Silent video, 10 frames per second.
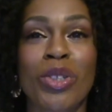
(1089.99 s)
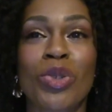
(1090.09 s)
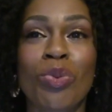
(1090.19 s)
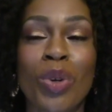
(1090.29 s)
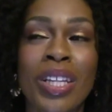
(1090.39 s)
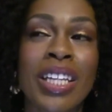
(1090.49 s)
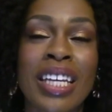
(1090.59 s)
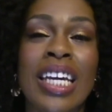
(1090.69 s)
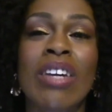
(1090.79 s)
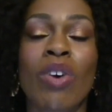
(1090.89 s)
but you really
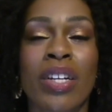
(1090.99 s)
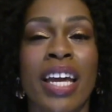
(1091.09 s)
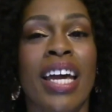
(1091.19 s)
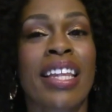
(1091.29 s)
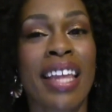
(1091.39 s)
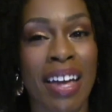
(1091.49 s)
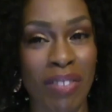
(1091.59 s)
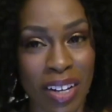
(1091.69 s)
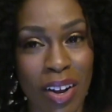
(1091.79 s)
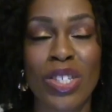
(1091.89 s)
leave on day
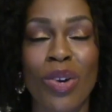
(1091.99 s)
11.